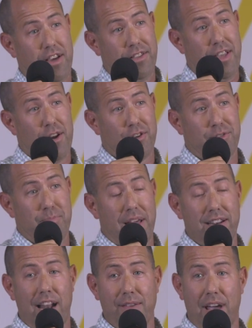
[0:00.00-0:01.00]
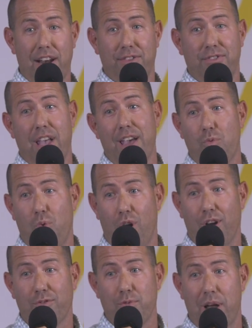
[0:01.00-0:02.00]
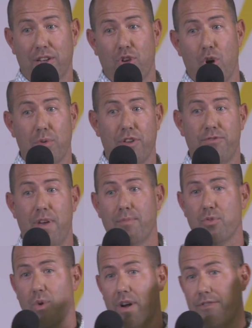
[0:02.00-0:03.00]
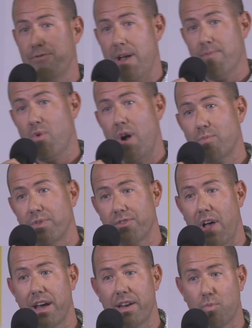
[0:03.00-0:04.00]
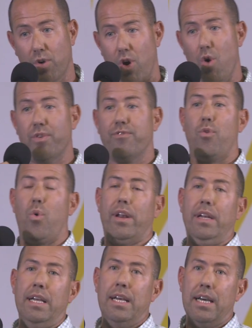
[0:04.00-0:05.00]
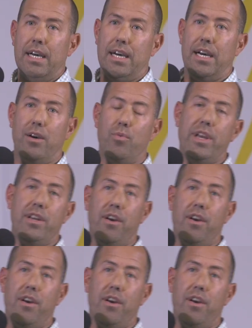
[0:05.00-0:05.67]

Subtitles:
cut down our spending. I've got to stay at work from October to February. February, I'm resigning. We're going for it. We had